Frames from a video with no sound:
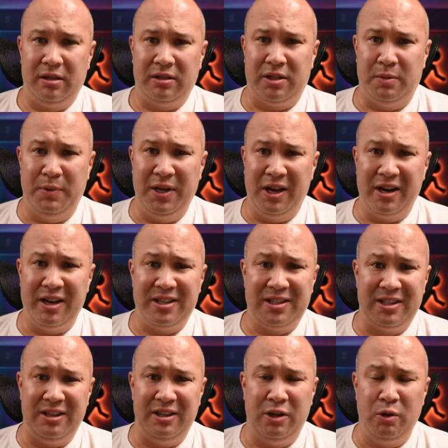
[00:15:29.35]
to be
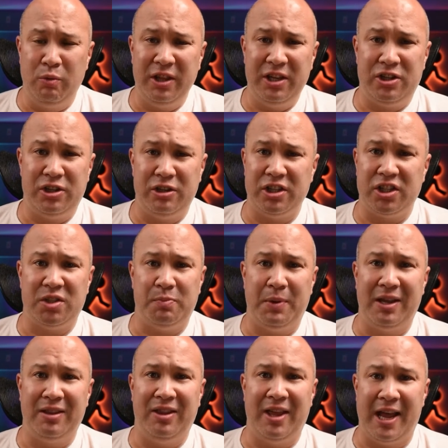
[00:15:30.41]
honest, you really should just
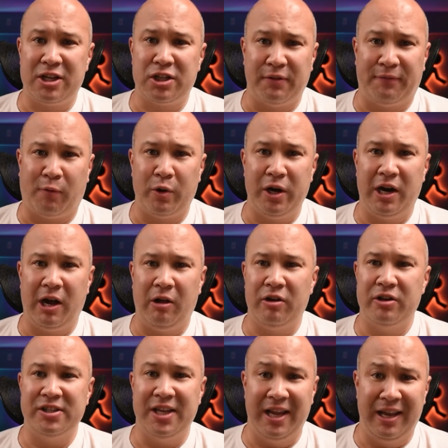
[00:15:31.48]
spend the extra
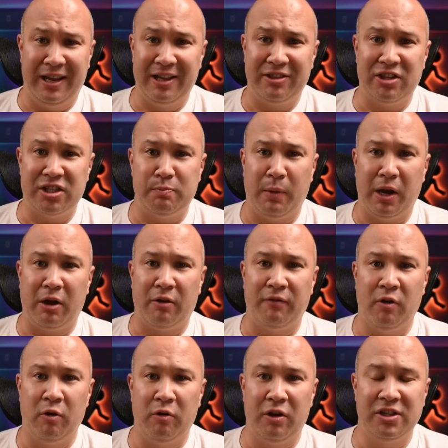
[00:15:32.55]
$40 and get this
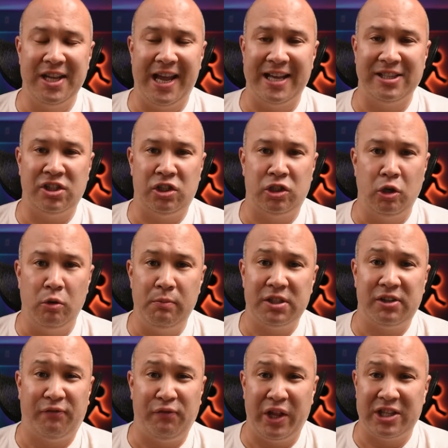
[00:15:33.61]
microphone because it has so
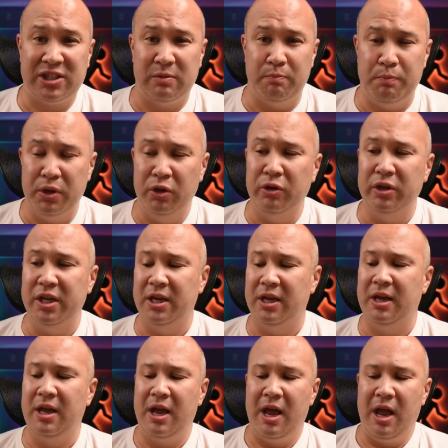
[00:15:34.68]
much
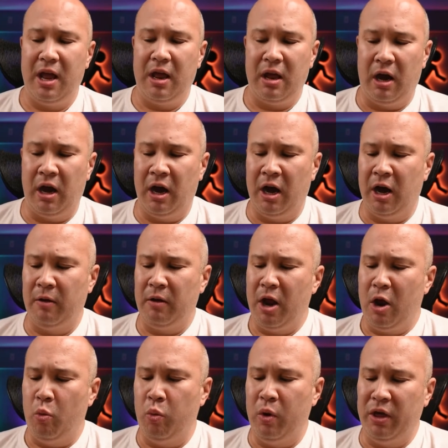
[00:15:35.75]
flexibility
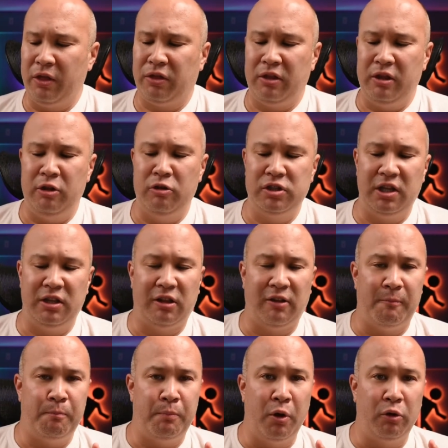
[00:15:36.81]
with using
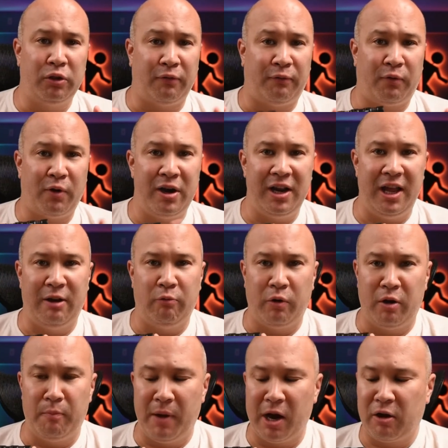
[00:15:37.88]
both the front and
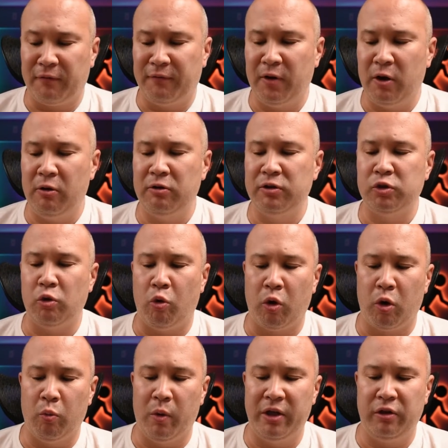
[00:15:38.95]
rear microphones,
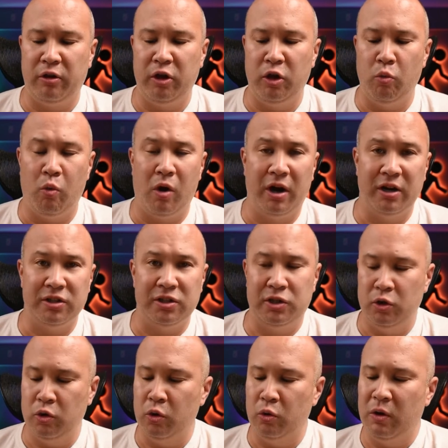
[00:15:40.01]
or whether you want
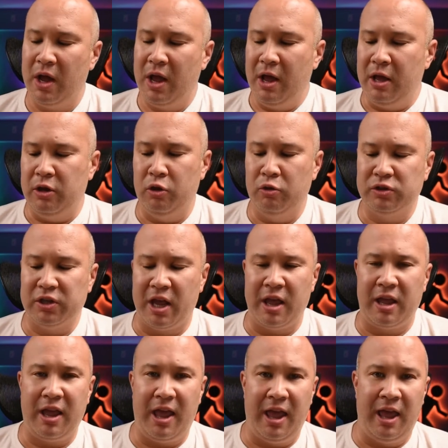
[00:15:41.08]
to use
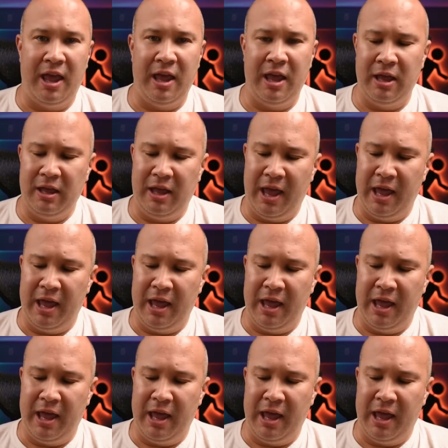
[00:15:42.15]
like a